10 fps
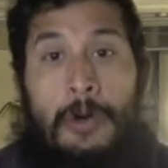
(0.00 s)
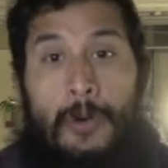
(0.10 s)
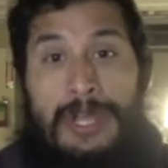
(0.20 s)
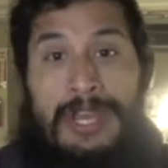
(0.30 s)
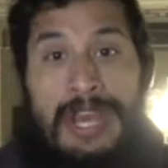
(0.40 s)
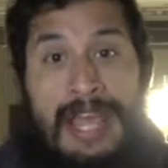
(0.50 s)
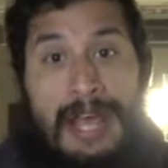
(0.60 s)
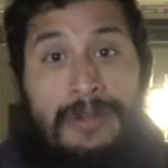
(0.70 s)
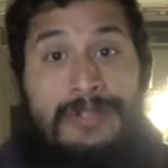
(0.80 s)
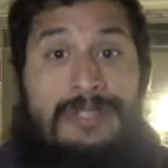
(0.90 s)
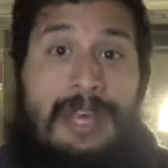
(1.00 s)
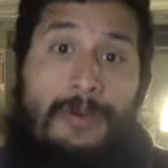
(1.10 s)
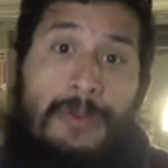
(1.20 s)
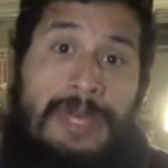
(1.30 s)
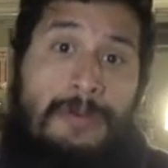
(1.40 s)
we announced that
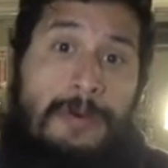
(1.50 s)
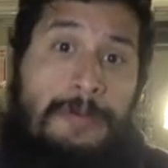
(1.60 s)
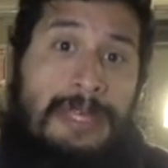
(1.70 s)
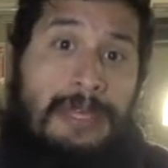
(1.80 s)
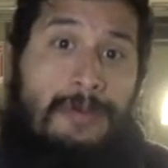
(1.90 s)
we will be